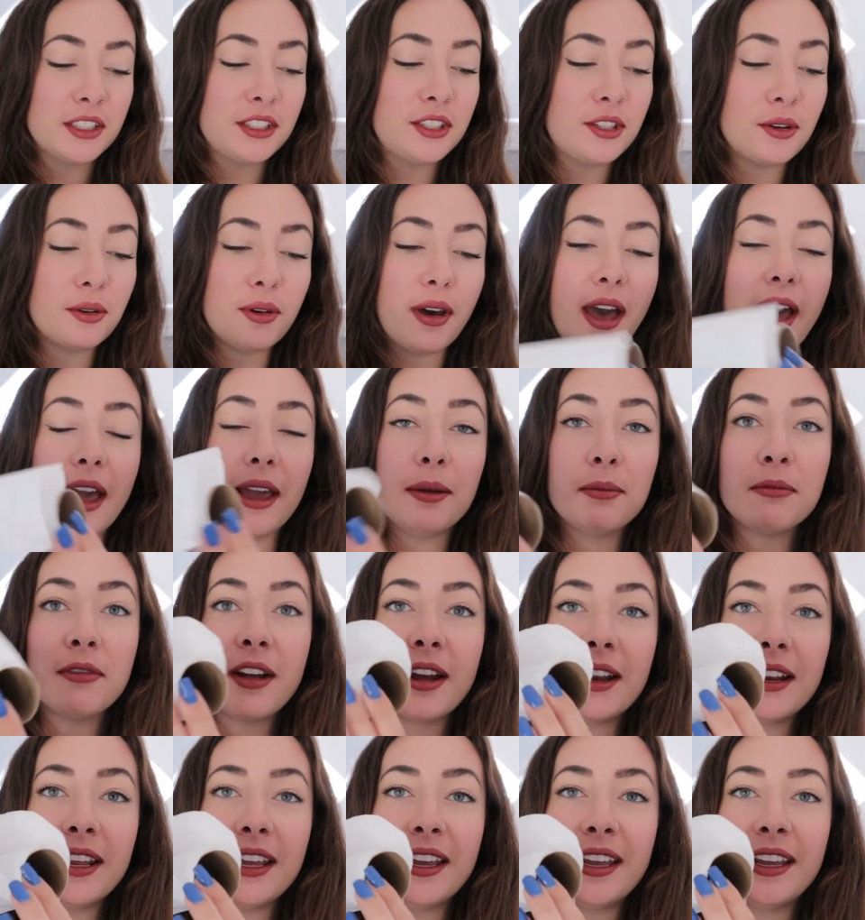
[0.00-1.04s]
So I'm
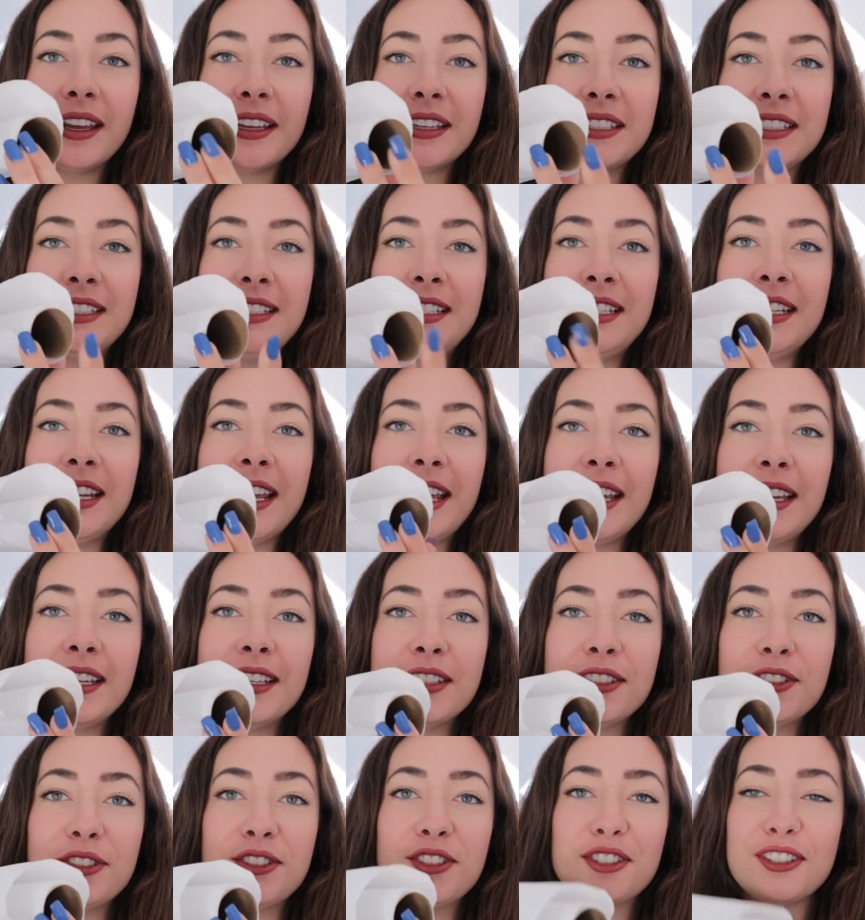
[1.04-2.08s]
running
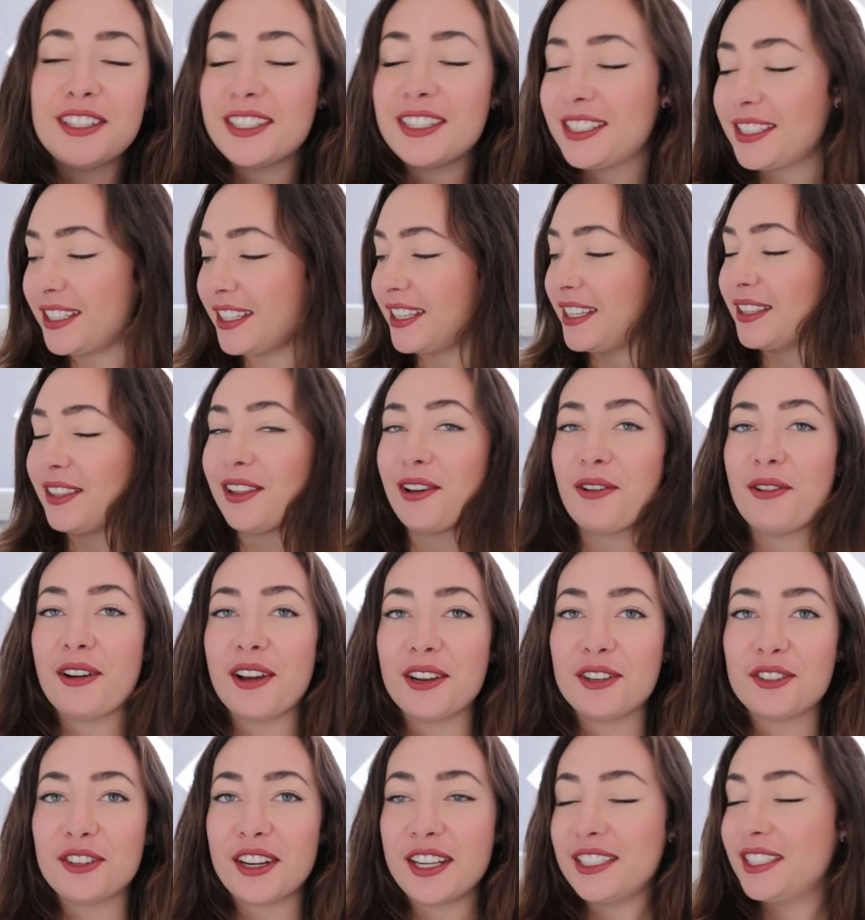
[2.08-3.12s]
dangerously low
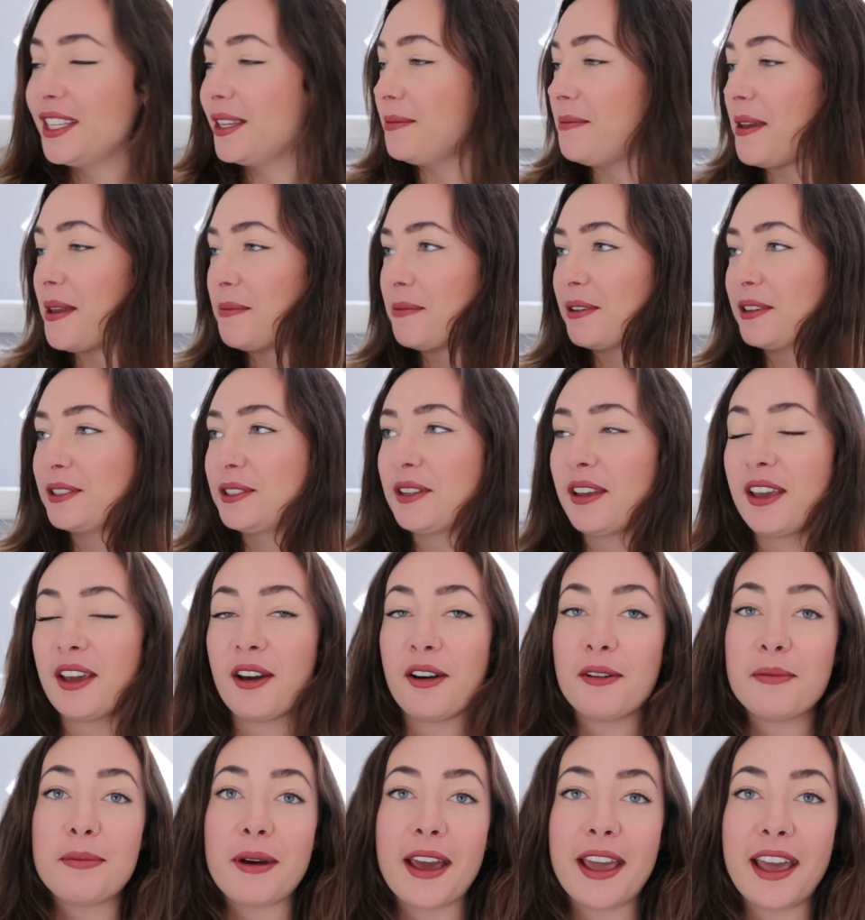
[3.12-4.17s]
on tracing paper, so I
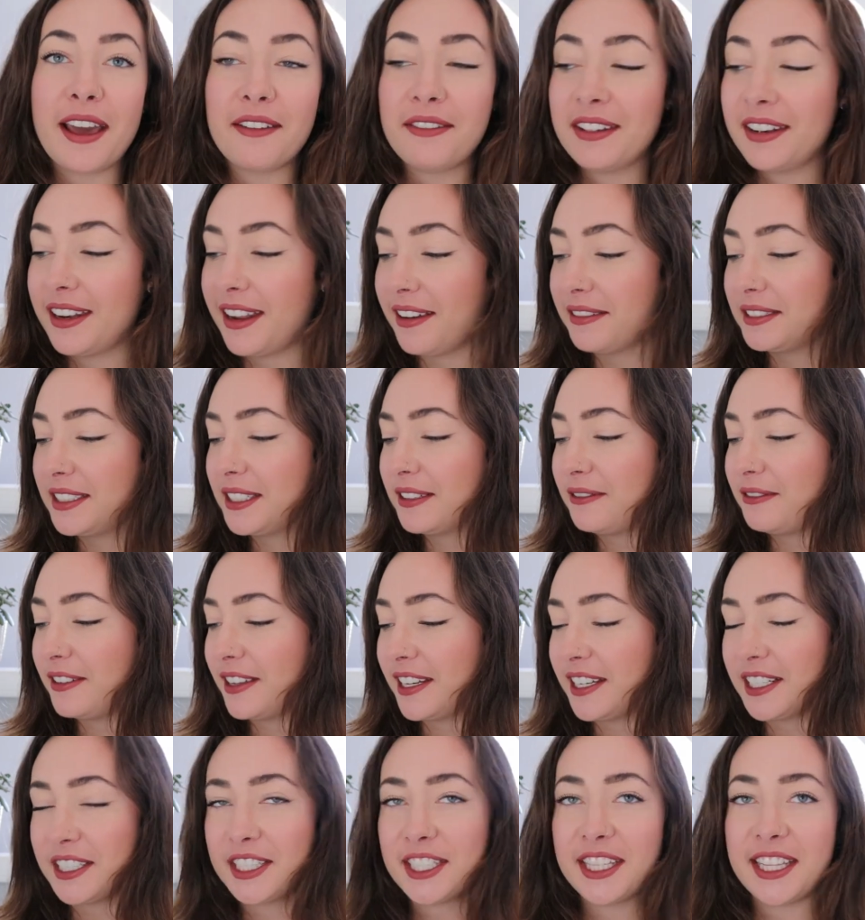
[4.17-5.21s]
hope I have enough to
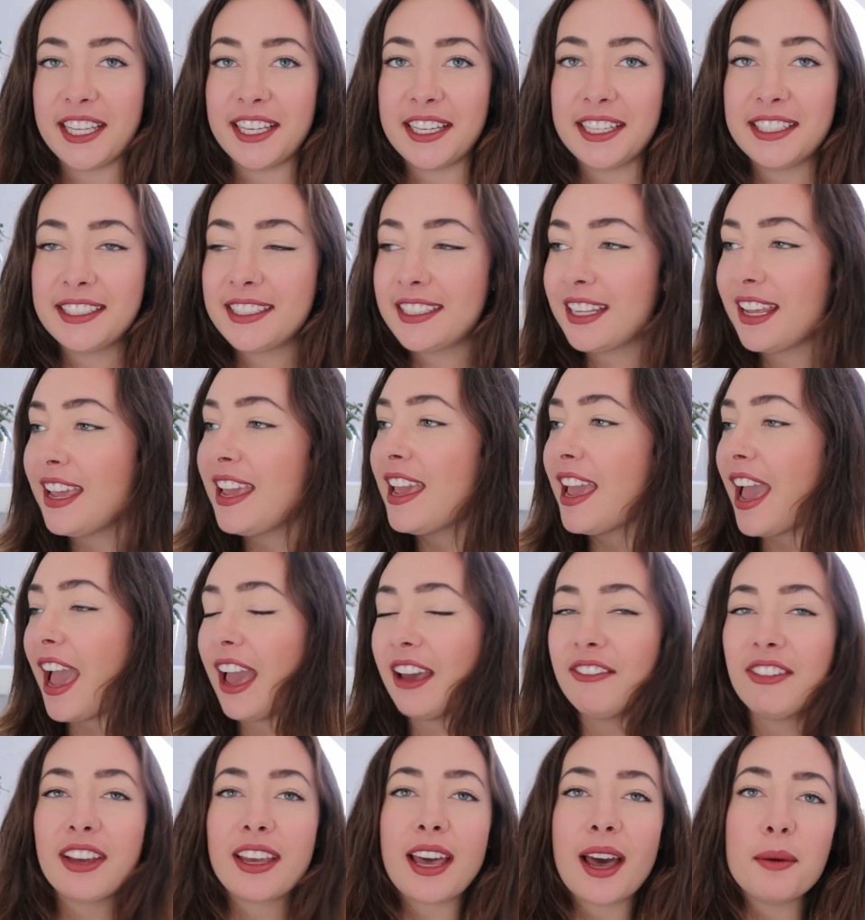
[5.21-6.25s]
finish this.
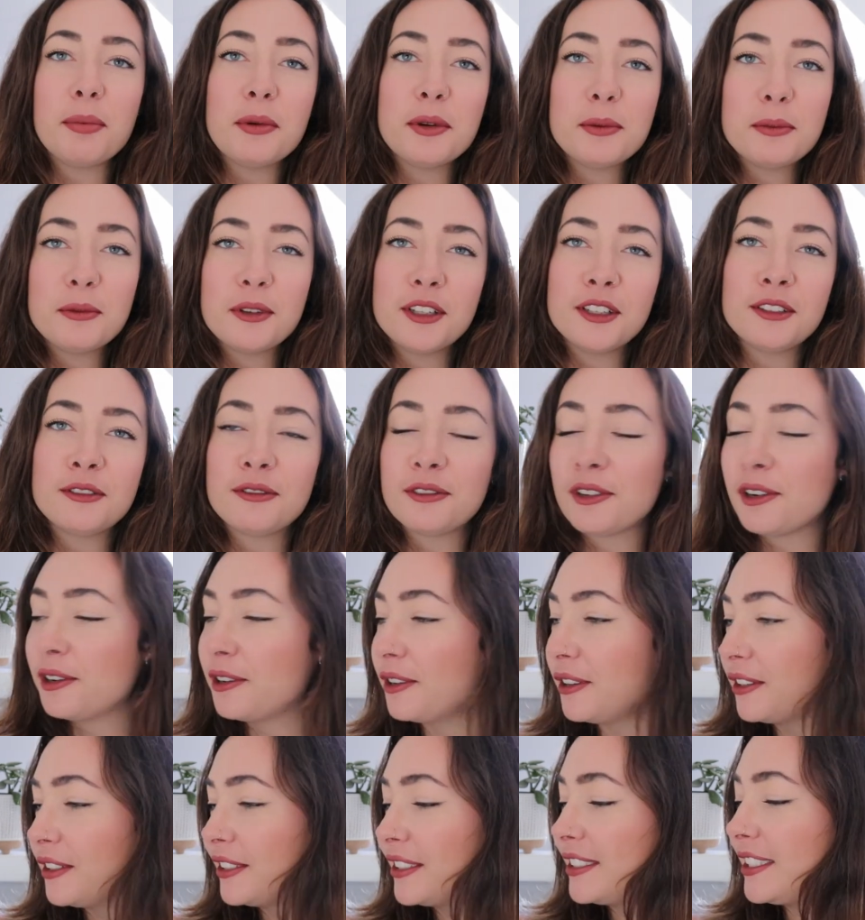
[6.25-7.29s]
I have a couple more
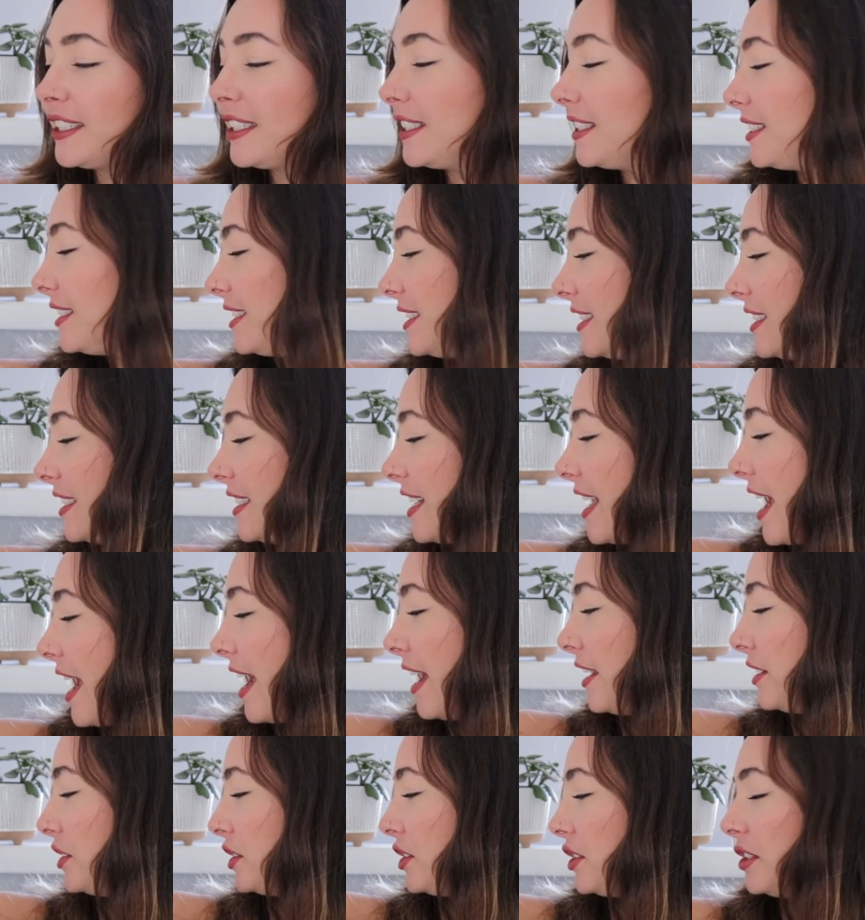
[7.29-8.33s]
rolls
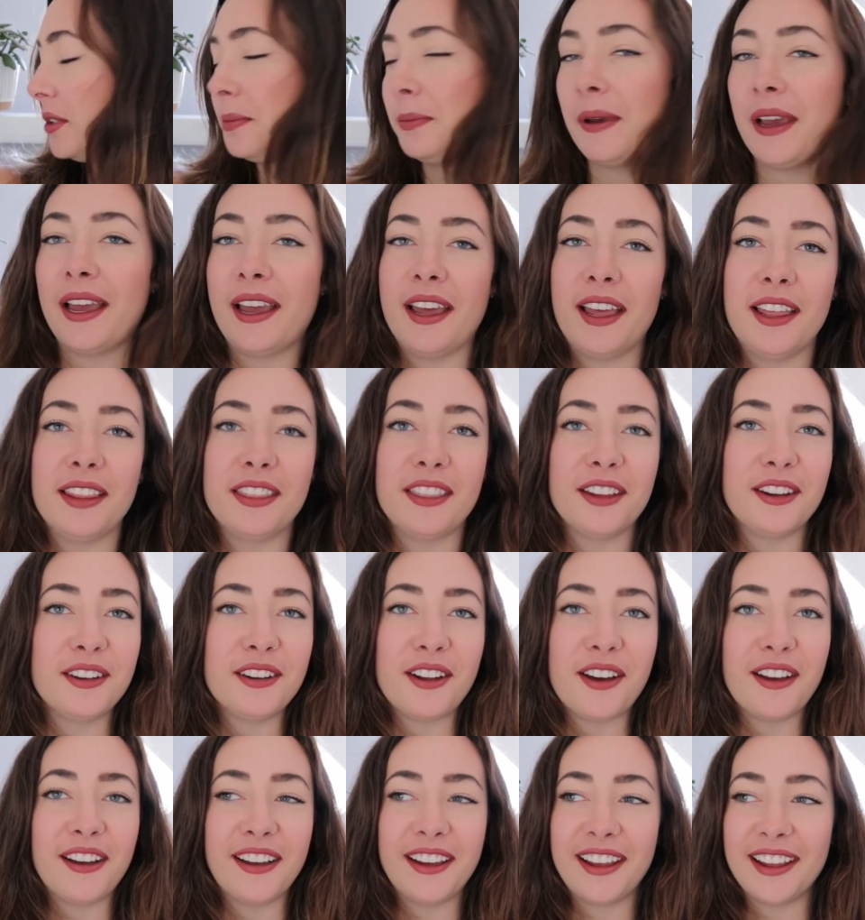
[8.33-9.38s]
stashed, but they're
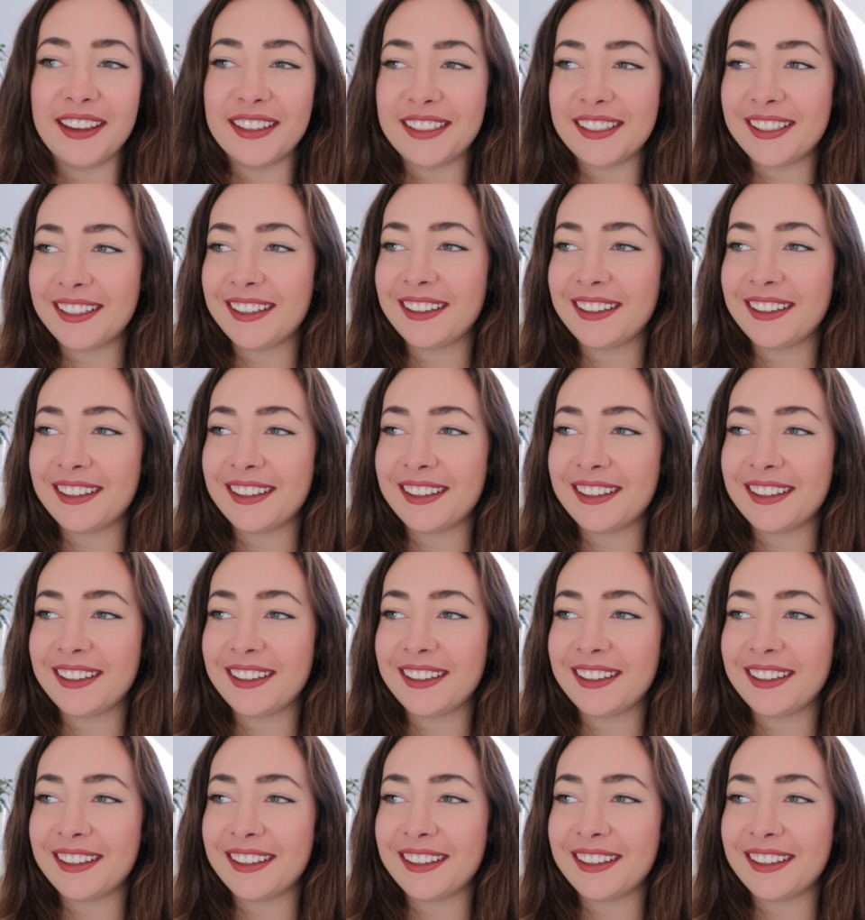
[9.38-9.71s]
not,